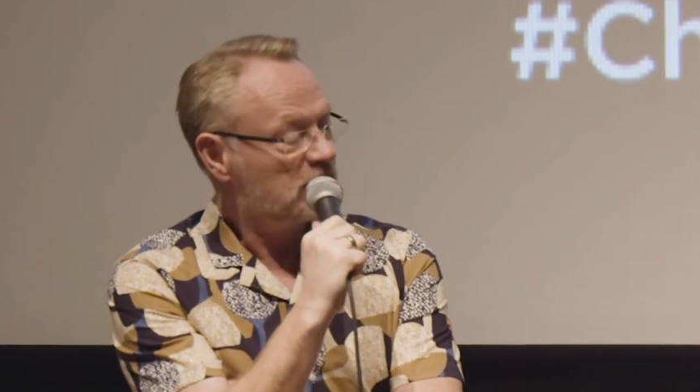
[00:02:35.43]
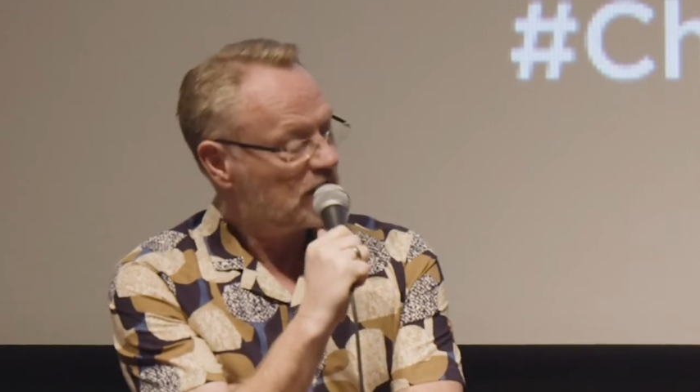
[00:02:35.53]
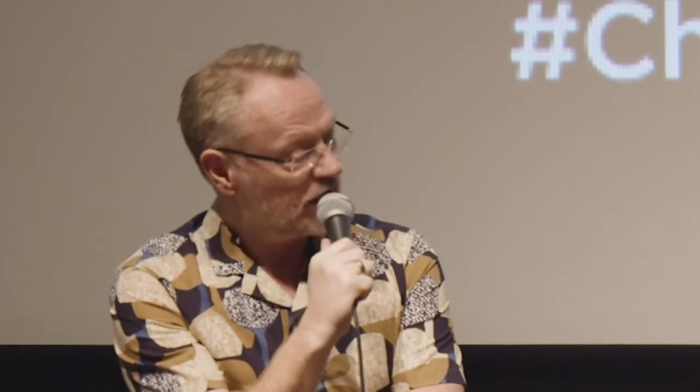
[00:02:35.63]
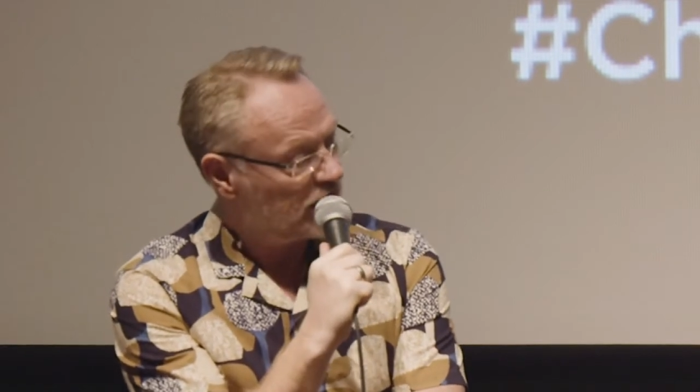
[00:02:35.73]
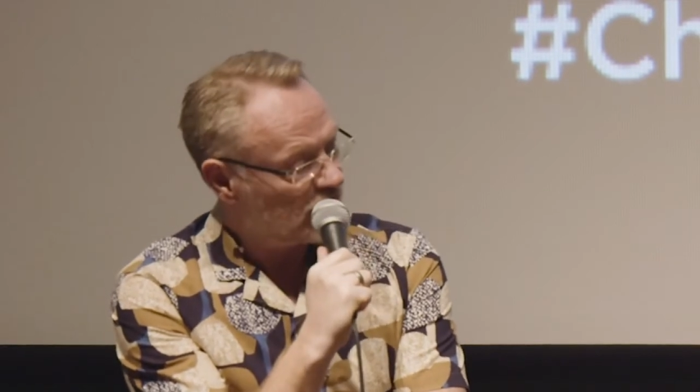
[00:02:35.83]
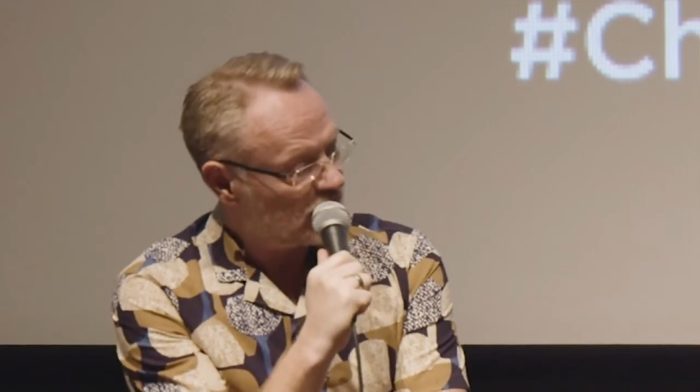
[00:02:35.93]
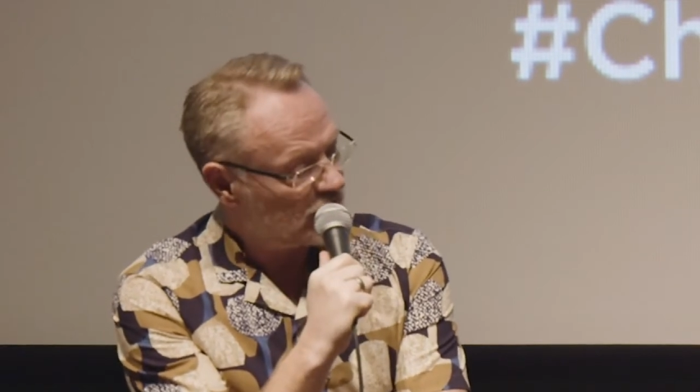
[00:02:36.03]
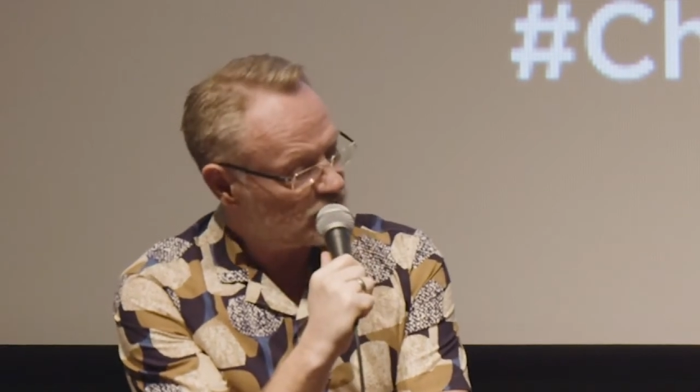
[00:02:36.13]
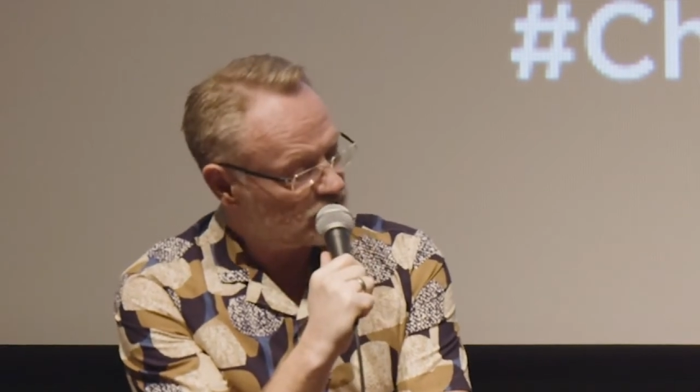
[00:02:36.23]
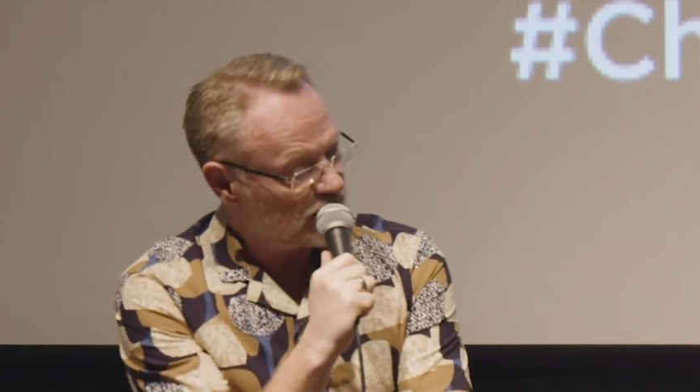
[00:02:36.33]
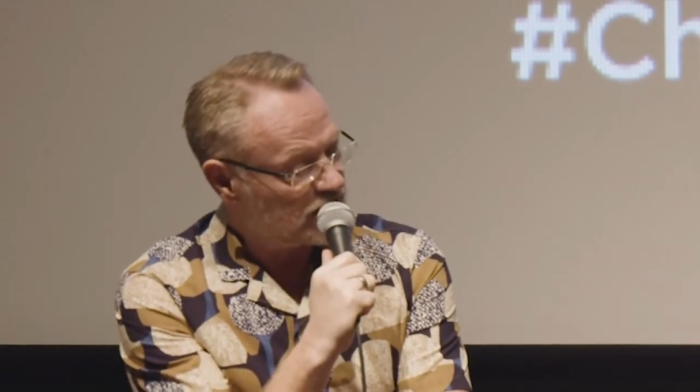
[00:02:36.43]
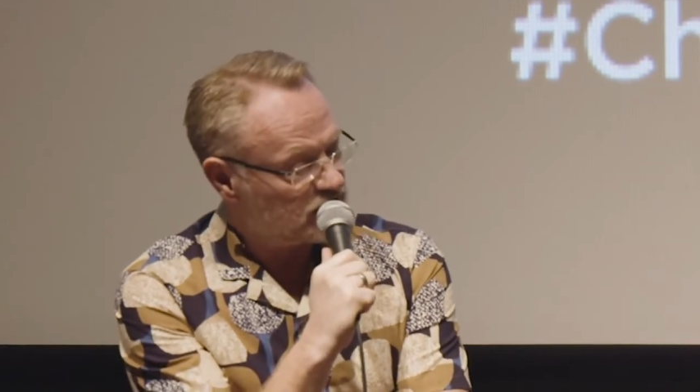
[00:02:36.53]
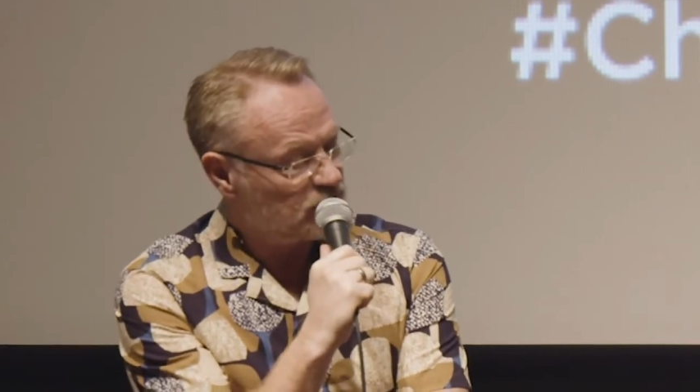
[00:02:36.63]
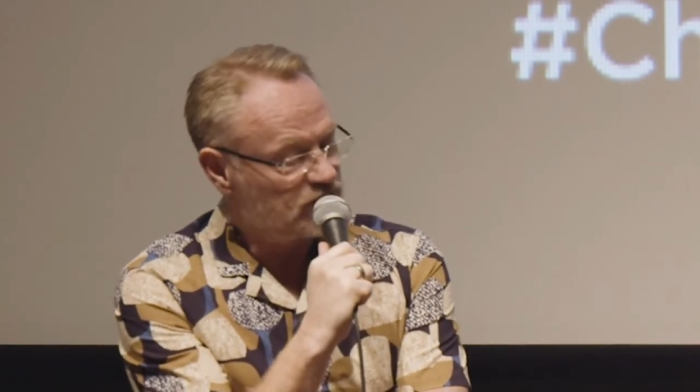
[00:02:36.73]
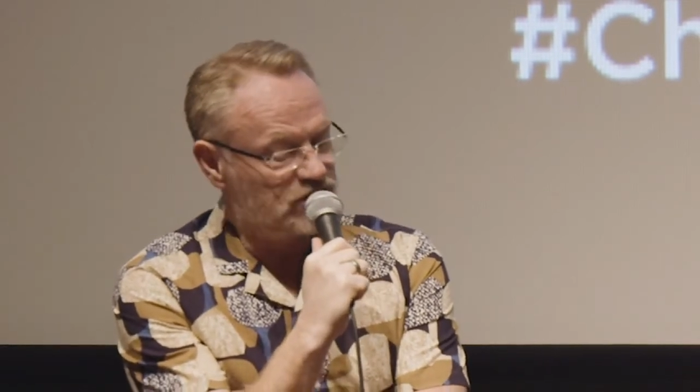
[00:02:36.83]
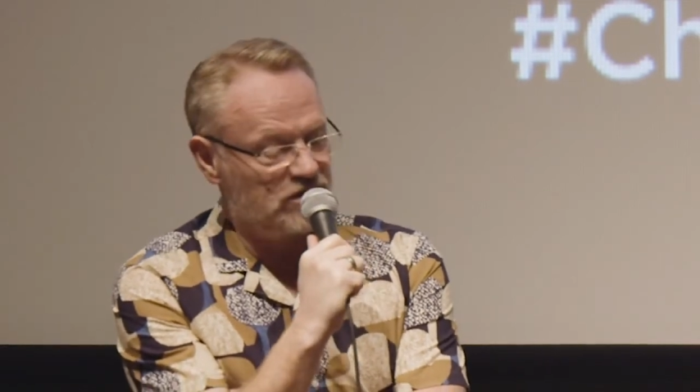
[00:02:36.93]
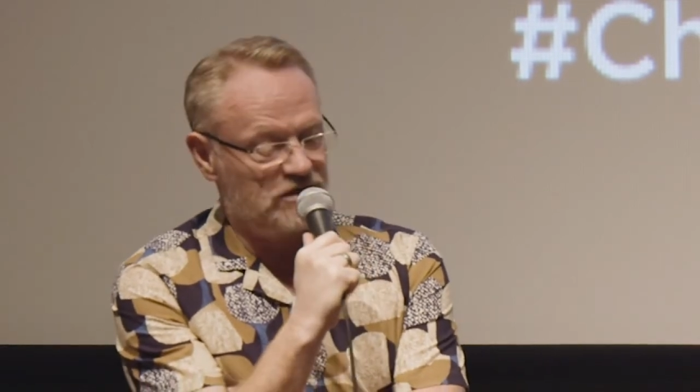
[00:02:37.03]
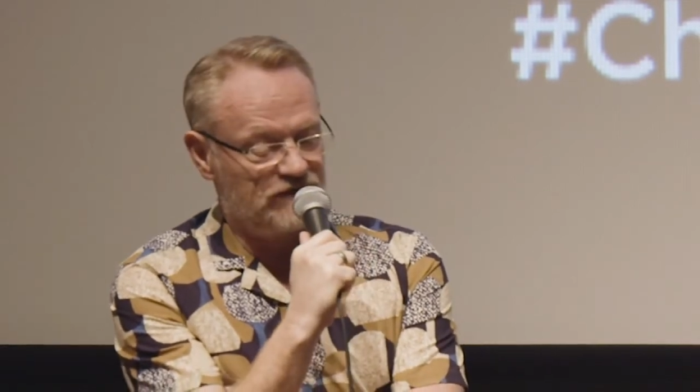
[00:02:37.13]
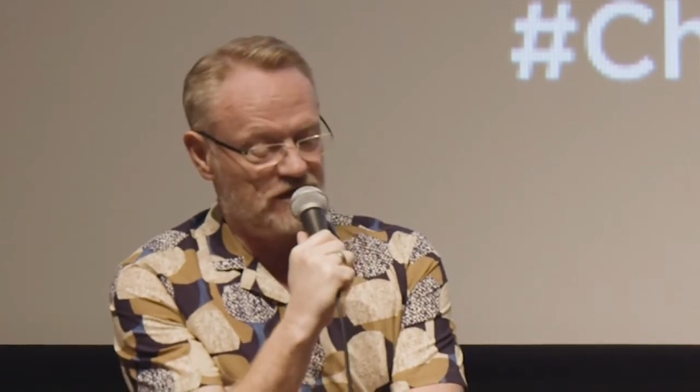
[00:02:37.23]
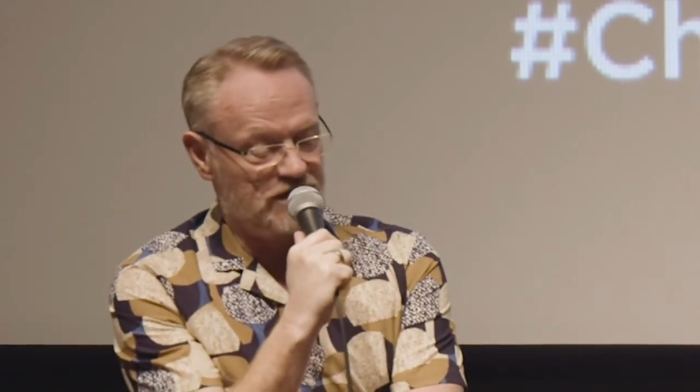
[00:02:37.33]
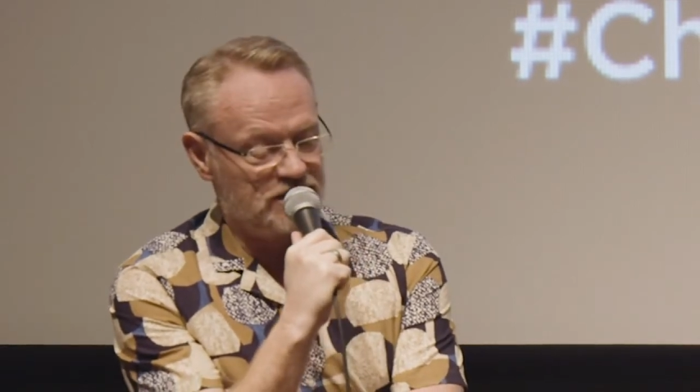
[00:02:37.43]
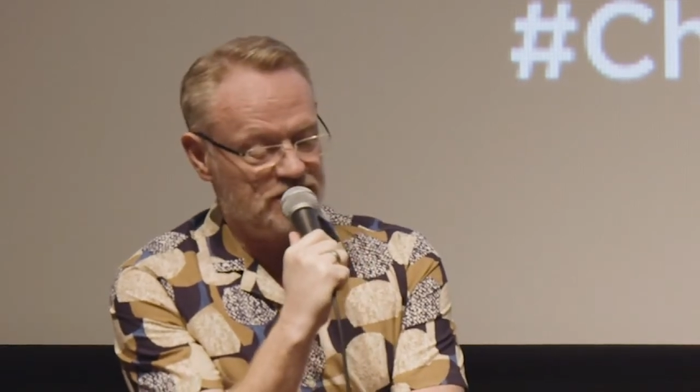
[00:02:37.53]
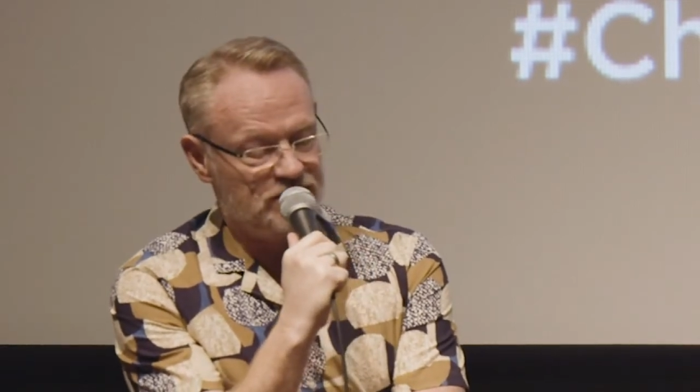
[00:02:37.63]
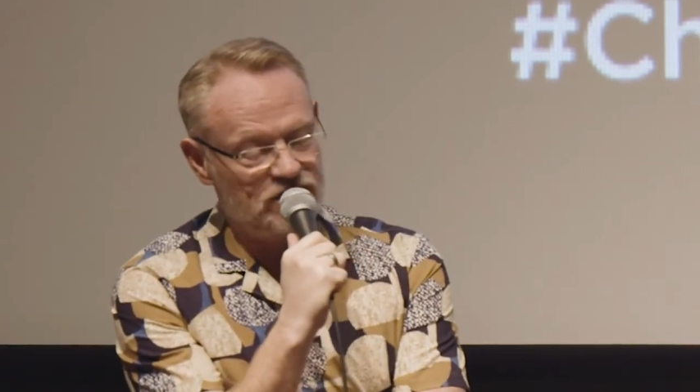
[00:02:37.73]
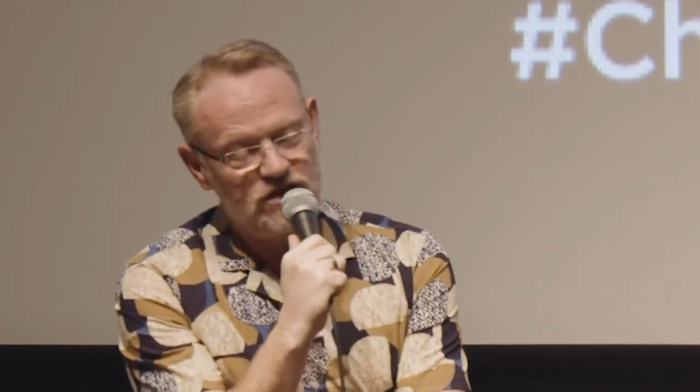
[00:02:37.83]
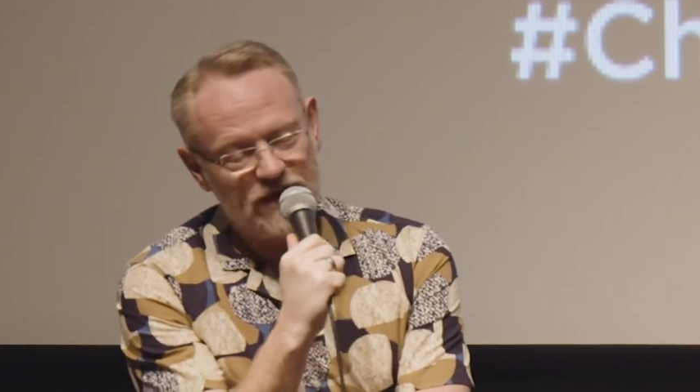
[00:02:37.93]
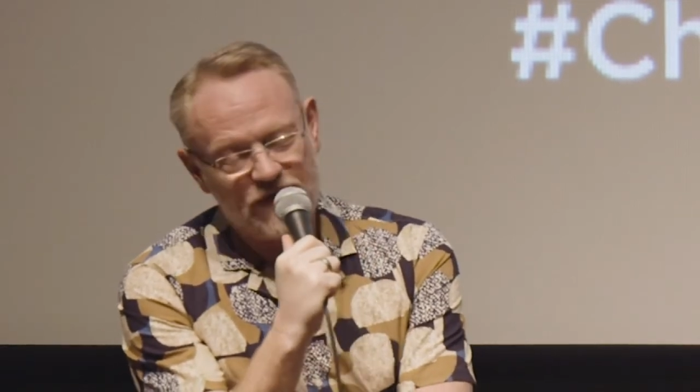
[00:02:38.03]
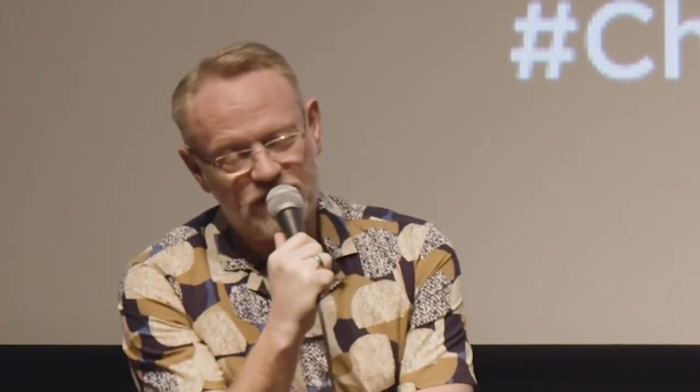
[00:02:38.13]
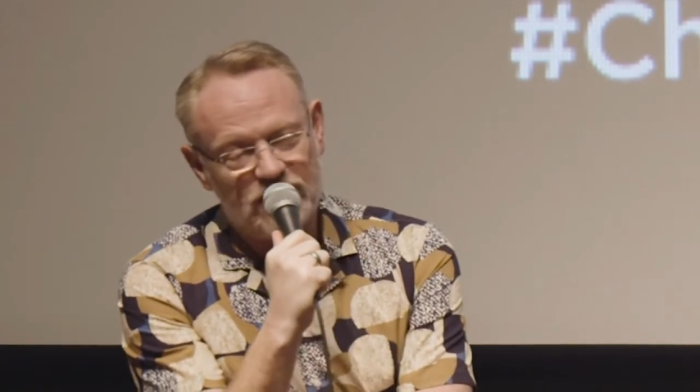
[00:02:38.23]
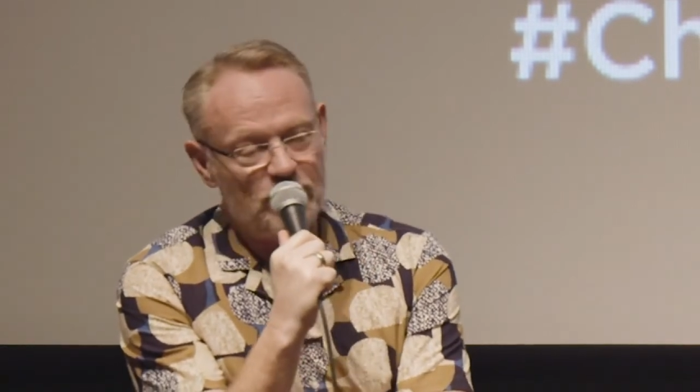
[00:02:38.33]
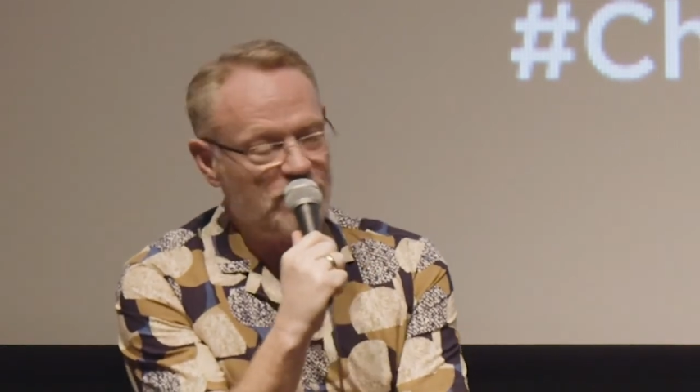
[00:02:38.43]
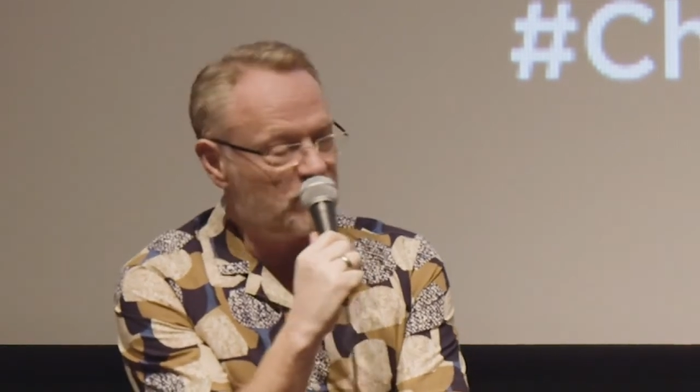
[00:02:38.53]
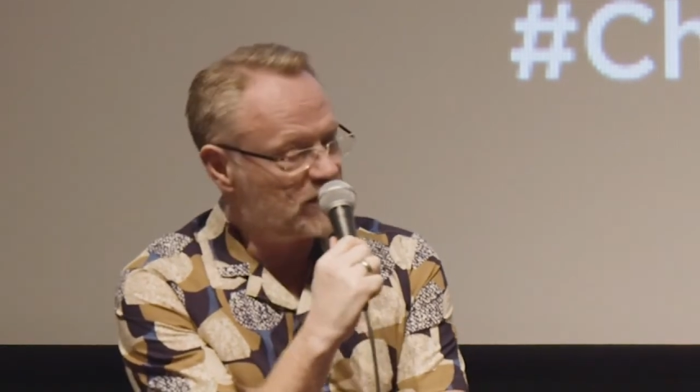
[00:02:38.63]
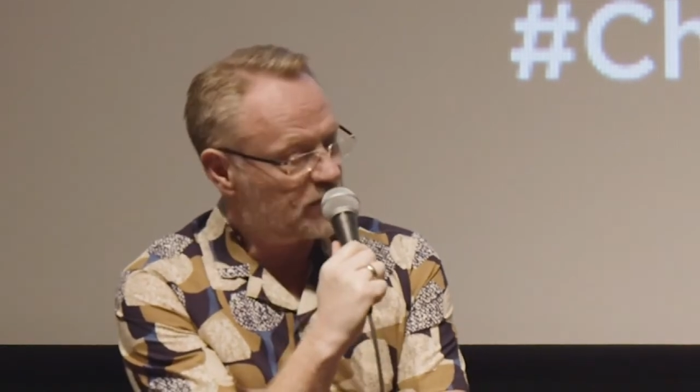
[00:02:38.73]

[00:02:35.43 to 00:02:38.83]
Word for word: And uh, it was it's always good advice because you have to come in with